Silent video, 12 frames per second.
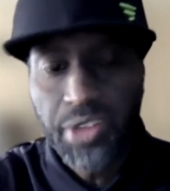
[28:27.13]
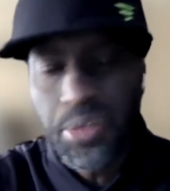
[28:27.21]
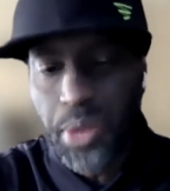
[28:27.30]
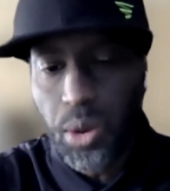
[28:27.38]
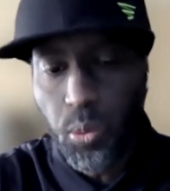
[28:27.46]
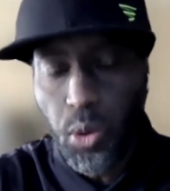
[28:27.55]

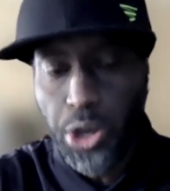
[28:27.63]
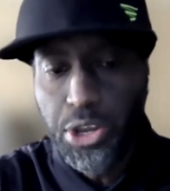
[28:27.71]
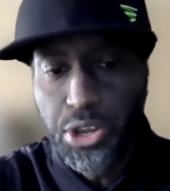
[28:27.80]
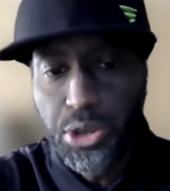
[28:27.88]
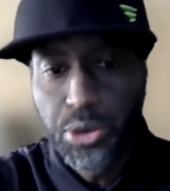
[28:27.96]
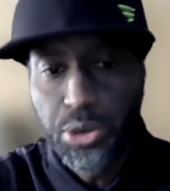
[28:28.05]
Roughly about
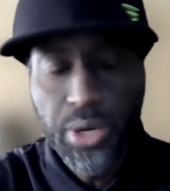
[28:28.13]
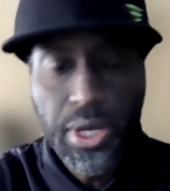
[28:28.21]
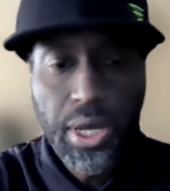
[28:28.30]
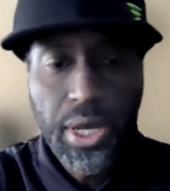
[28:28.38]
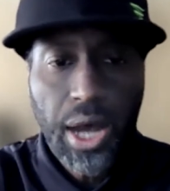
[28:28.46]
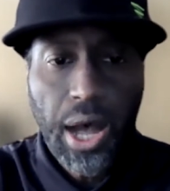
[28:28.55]
1
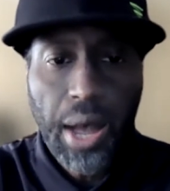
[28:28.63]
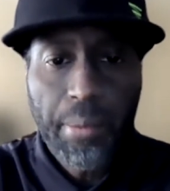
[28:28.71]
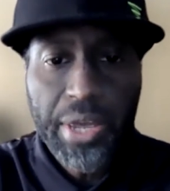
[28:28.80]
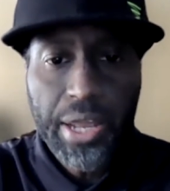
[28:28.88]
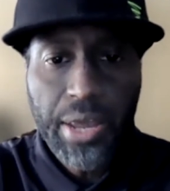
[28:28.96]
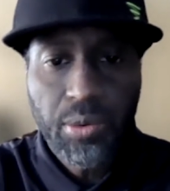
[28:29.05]
U
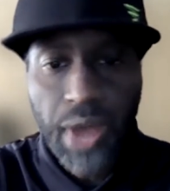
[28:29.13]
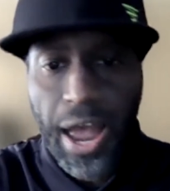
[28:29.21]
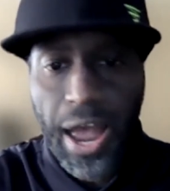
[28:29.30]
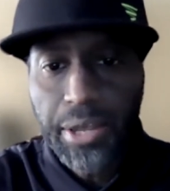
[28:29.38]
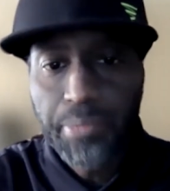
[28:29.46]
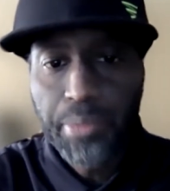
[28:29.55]
in a
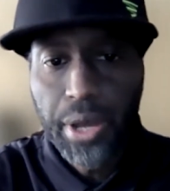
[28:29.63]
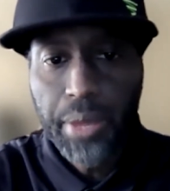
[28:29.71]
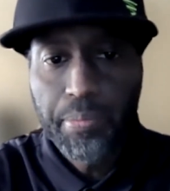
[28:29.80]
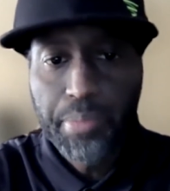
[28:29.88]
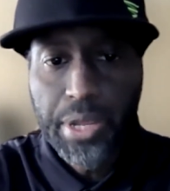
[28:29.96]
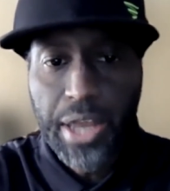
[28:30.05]
rack,
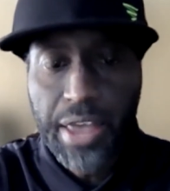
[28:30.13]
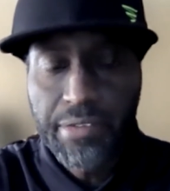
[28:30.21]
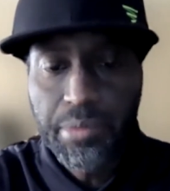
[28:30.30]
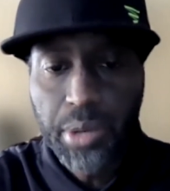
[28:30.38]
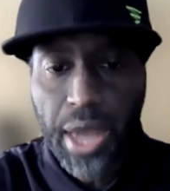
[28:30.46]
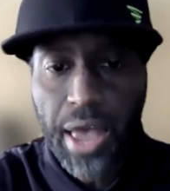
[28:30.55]
but being
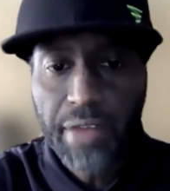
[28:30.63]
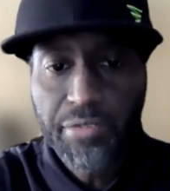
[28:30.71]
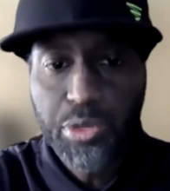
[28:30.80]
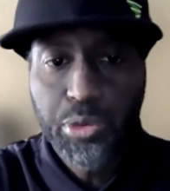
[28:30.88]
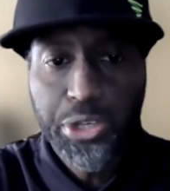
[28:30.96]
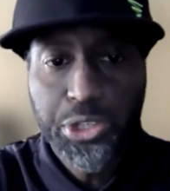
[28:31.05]
able to
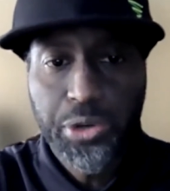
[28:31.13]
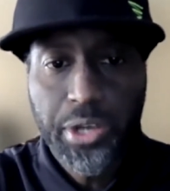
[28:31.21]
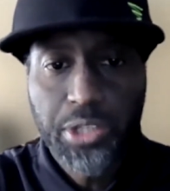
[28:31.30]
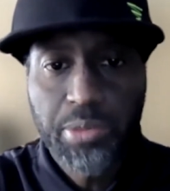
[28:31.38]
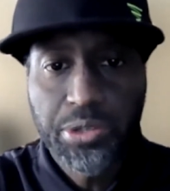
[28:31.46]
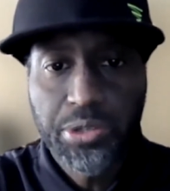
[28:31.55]
have 3
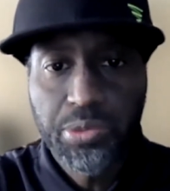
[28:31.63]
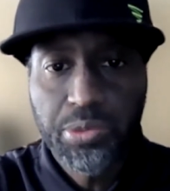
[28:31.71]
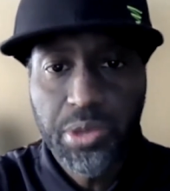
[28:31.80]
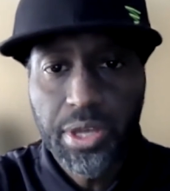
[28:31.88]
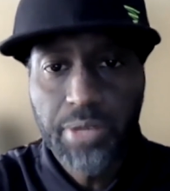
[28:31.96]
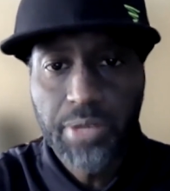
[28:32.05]

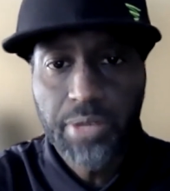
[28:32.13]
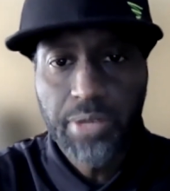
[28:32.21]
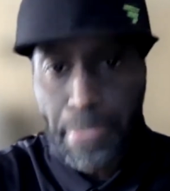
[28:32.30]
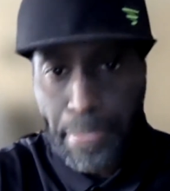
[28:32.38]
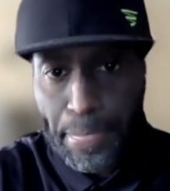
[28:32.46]
transmitters within.